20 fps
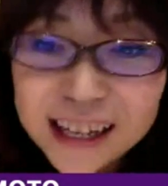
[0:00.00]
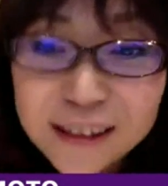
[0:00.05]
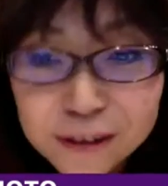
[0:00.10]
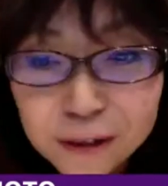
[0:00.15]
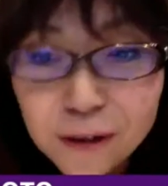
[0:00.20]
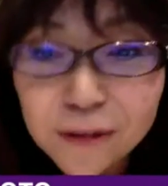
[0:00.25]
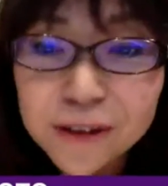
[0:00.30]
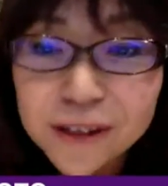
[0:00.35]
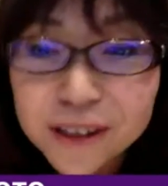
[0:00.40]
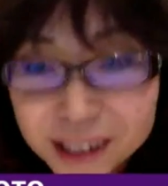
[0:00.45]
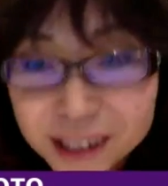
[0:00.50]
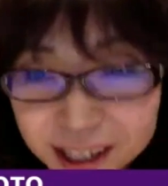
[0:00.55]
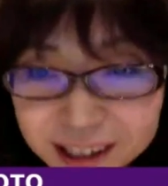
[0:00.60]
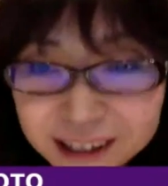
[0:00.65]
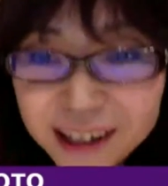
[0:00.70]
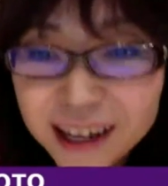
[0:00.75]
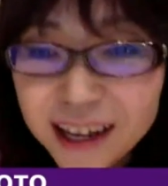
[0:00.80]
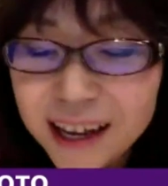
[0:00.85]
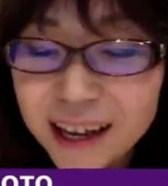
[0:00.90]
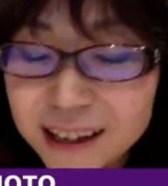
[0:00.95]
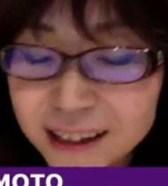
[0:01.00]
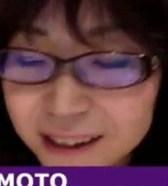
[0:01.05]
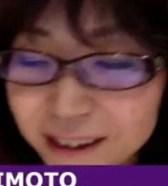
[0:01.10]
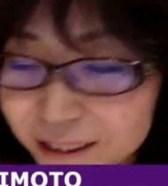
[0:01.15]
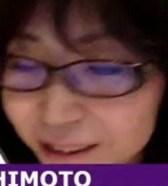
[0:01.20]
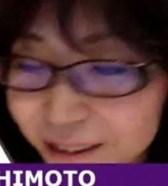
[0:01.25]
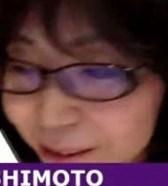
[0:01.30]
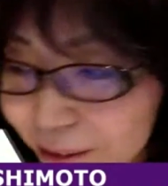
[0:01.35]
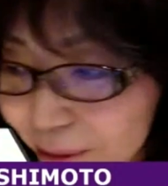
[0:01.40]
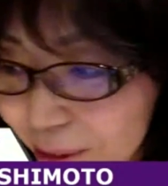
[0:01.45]
got sick,
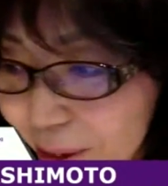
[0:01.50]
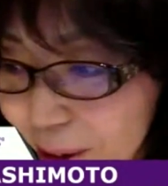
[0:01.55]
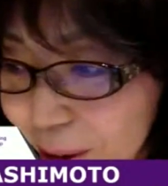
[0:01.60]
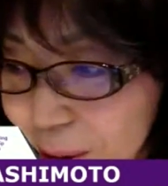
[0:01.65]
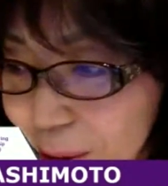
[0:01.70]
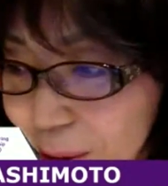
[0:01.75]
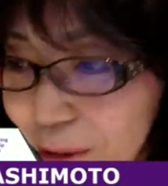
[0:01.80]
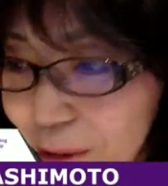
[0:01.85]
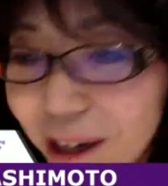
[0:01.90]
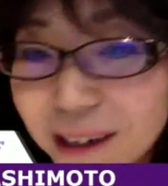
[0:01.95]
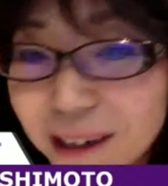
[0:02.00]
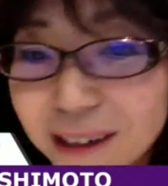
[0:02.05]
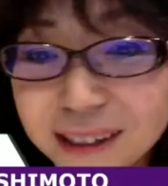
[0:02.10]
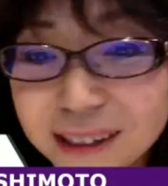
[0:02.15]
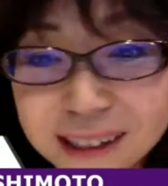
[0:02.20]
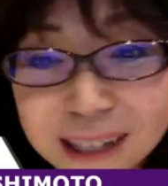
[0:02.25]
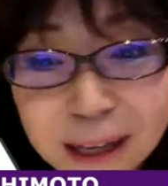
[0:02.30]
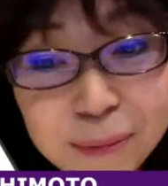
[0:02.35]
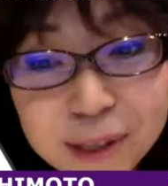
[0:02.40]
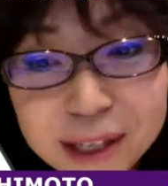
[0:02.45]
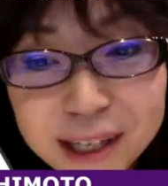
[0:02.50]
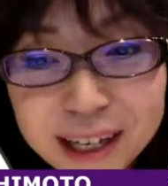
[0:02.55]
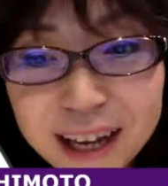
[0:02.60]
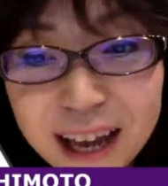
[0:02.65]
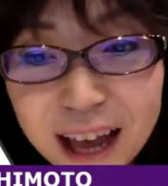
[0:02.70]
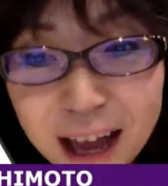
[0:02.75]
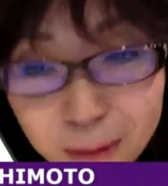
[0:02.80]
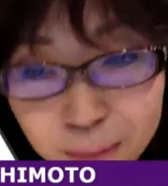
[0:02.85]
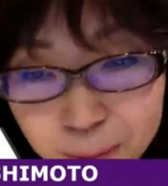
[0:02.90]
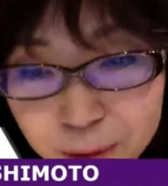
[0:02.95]
and or something
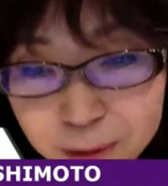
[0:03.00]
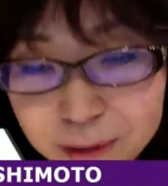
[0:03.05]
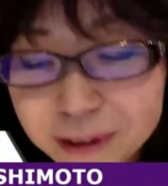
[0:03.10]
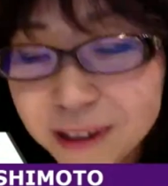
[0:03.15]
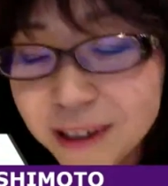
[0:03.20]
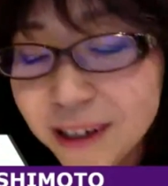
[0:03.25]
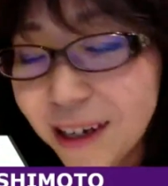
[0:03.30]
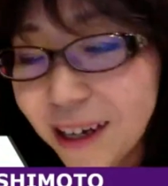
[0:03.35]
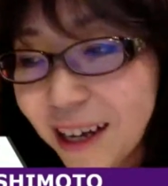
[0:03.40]
happened,